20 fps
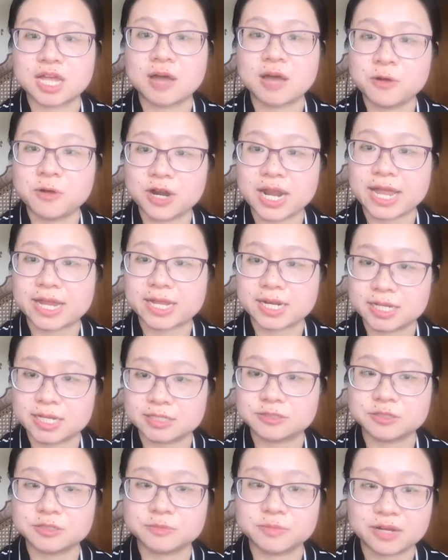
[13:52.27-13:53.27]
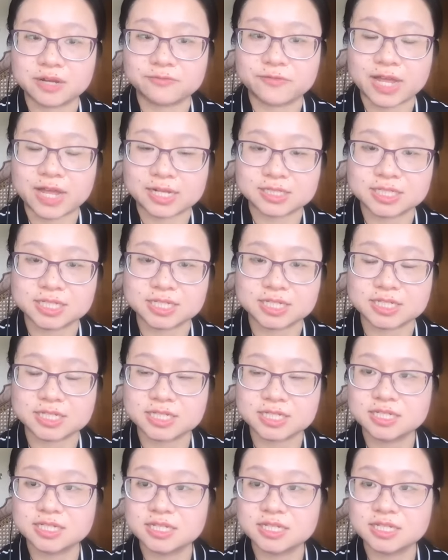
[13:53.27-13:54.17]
are more likely to be affected.